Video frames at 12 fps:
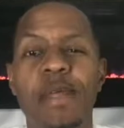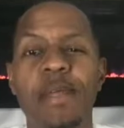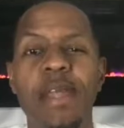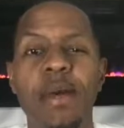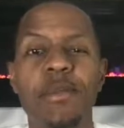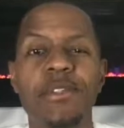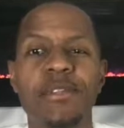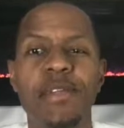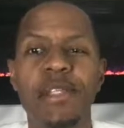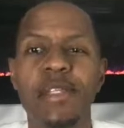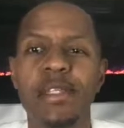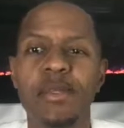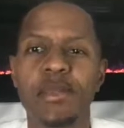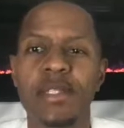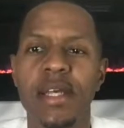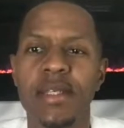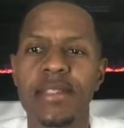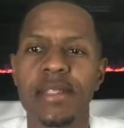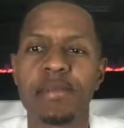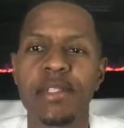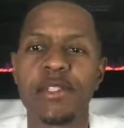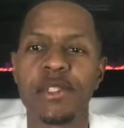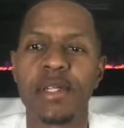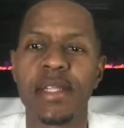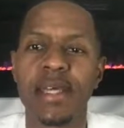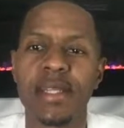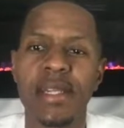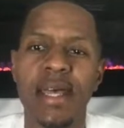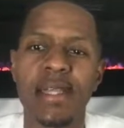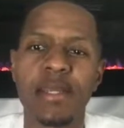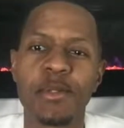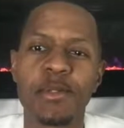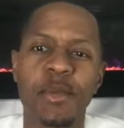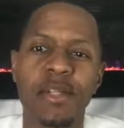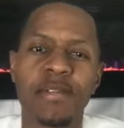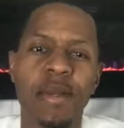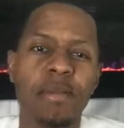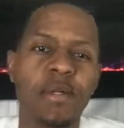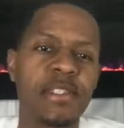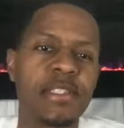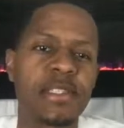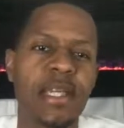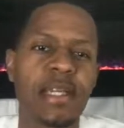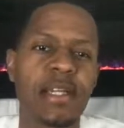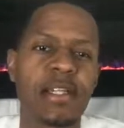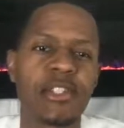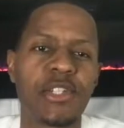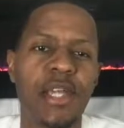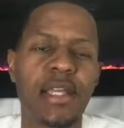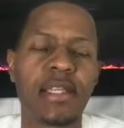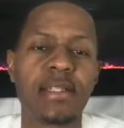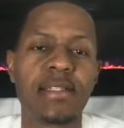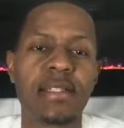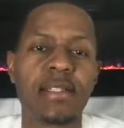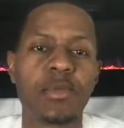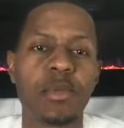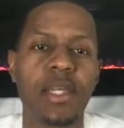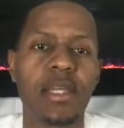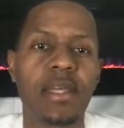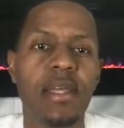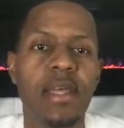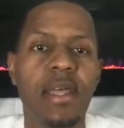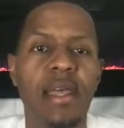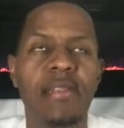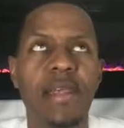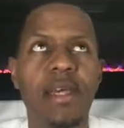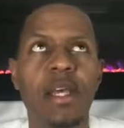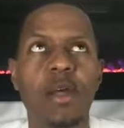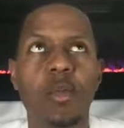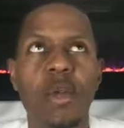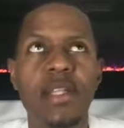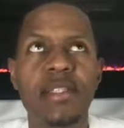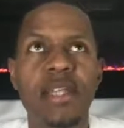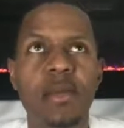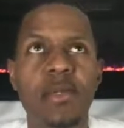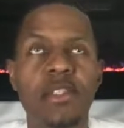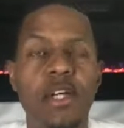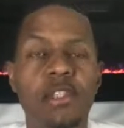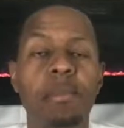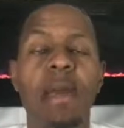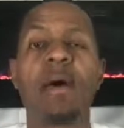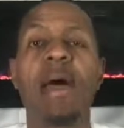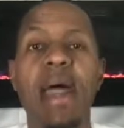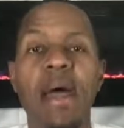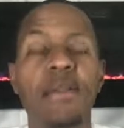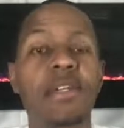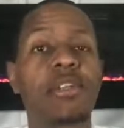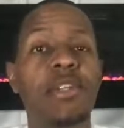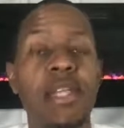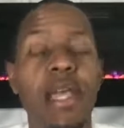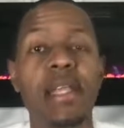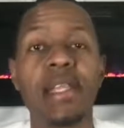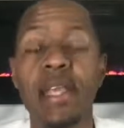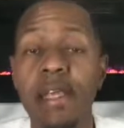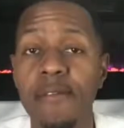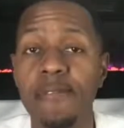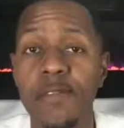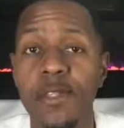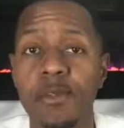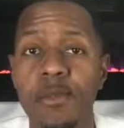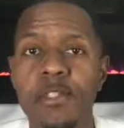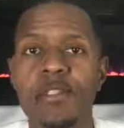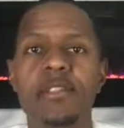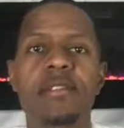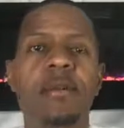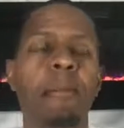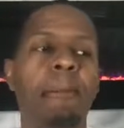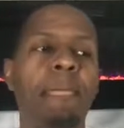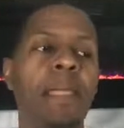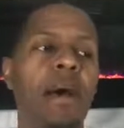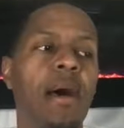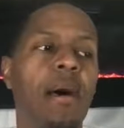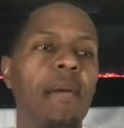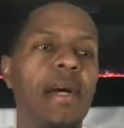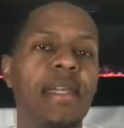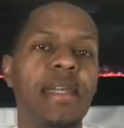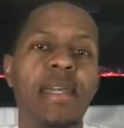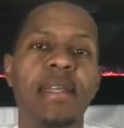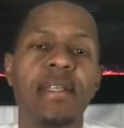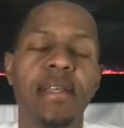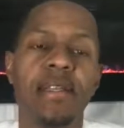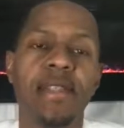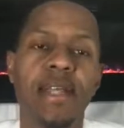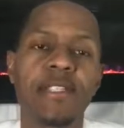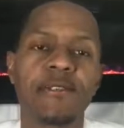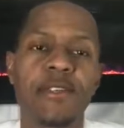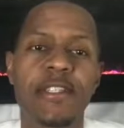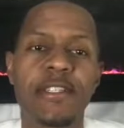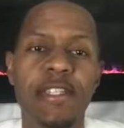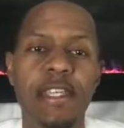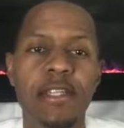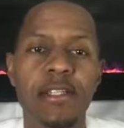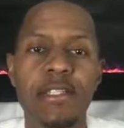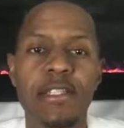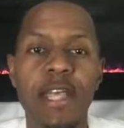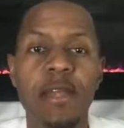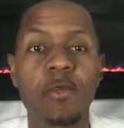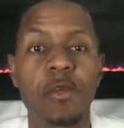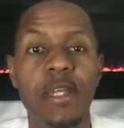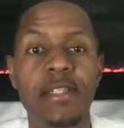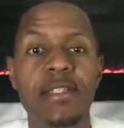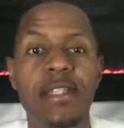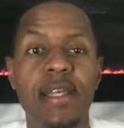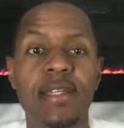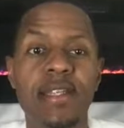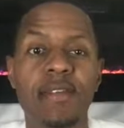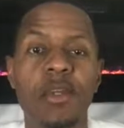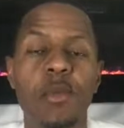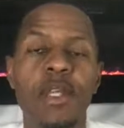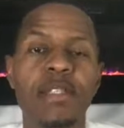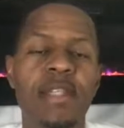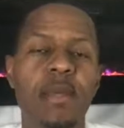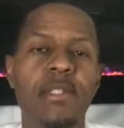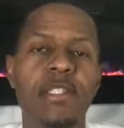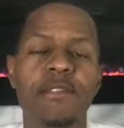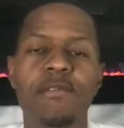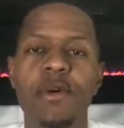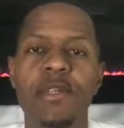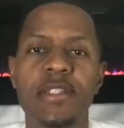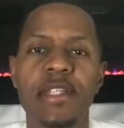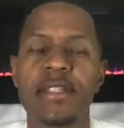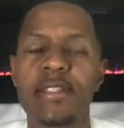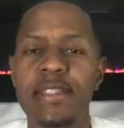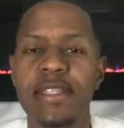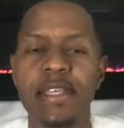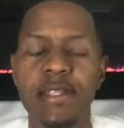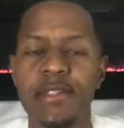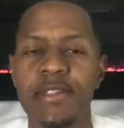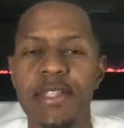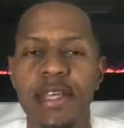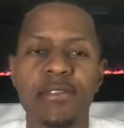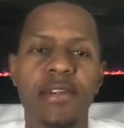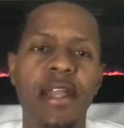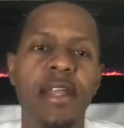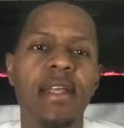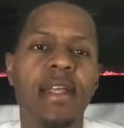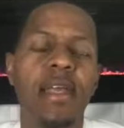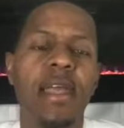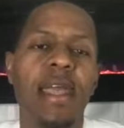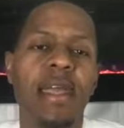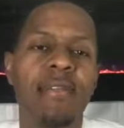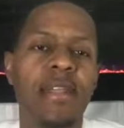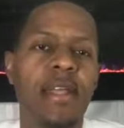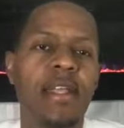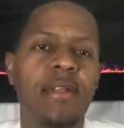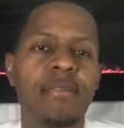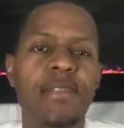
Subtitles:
That was a really good one. Y'all seem to enjoy that a lot. That was one of our most shared trainings this week. Then on Wednesday, we talked about how to create influence. Again, that's for Skill Set Wednesdays. Every Wednesday, we just focus on skill set, right? And then on